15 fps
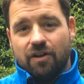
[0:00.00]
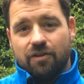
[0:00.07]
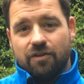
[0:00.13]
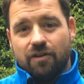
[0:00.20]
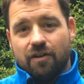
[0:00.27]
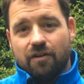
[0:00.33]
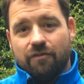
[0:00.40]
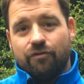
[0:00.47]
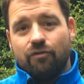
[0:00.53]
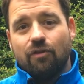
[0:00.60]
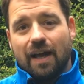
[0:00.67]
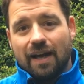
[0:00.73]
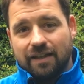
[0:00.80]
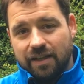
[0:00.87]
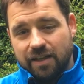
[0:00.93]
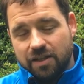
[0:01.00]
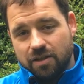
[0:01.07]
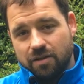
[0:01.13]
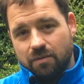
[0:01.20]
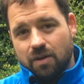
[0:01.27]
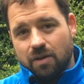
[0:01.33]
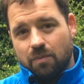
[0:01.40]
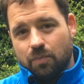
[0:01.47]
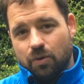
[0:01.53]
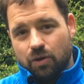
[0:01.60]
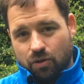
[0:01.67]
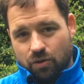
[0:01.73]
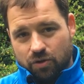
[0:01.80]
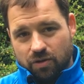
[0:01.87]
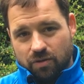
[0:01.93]
the full lactation
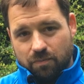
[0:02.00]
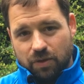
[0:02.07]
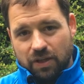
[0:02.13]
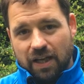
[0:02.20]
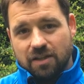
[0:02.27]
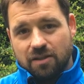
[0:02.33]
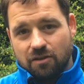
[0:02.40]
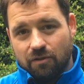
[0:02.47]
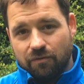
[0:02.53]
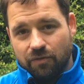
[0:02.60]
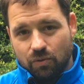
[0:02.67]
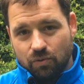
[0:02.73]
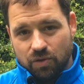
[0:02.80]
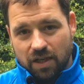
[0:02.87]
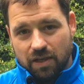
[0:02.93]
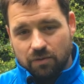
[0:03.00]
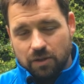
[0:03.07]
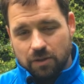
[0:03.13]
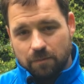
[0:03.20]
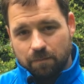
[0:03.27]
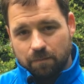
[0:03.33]
production potential of those cows.